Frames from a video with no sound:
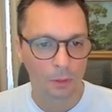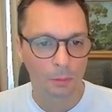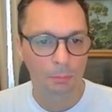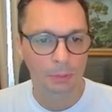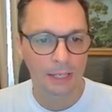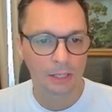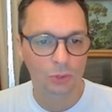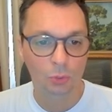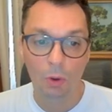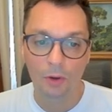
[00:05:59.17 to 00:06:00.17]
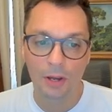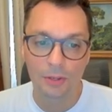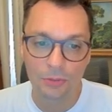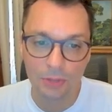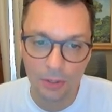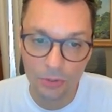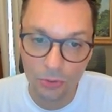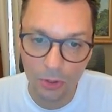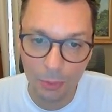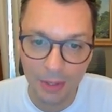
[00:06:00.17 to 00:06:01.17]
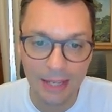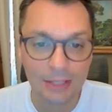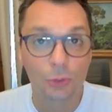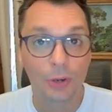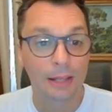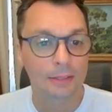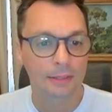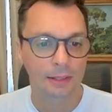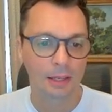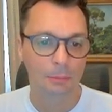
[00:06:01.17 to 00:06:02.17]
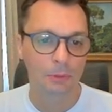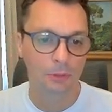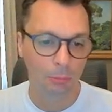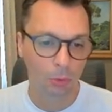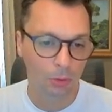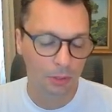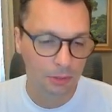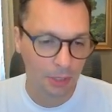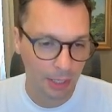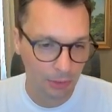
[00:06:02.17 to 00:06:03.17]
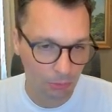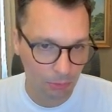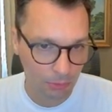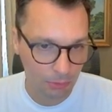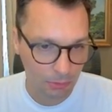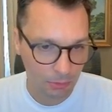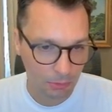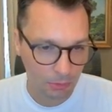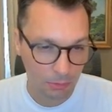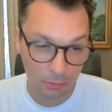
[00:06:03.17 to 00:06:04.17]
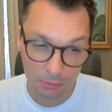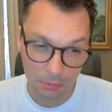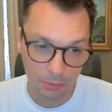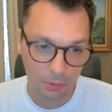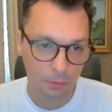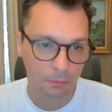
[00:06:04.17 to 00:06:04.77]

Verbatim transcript: Blank Suarez, tennis star with 8 Grand Slam double titles. Don't know.